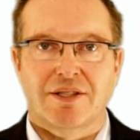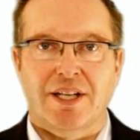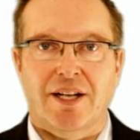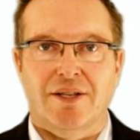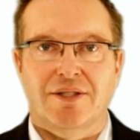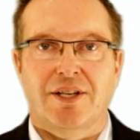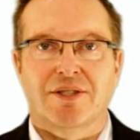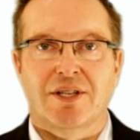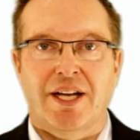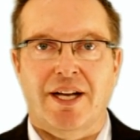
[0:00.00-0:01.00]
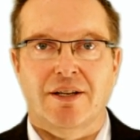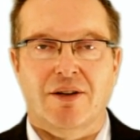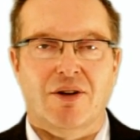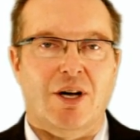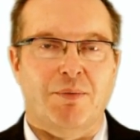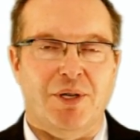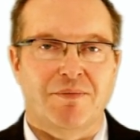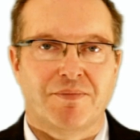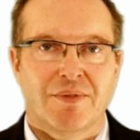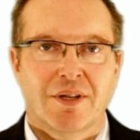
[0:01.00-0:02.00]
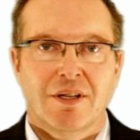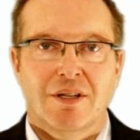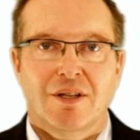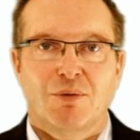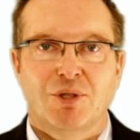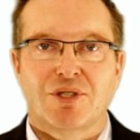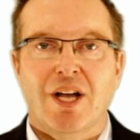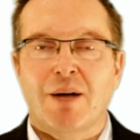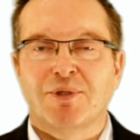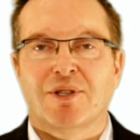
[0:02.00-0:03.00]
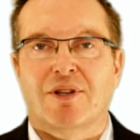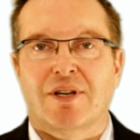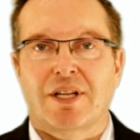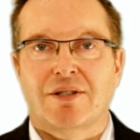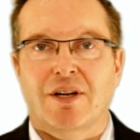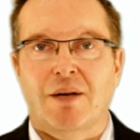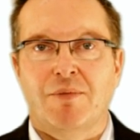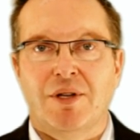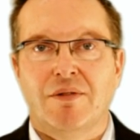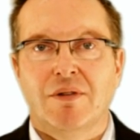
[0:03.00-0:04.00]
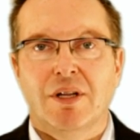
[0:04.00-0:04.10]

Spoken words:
sales and ad copy, which happens a lot of the time, and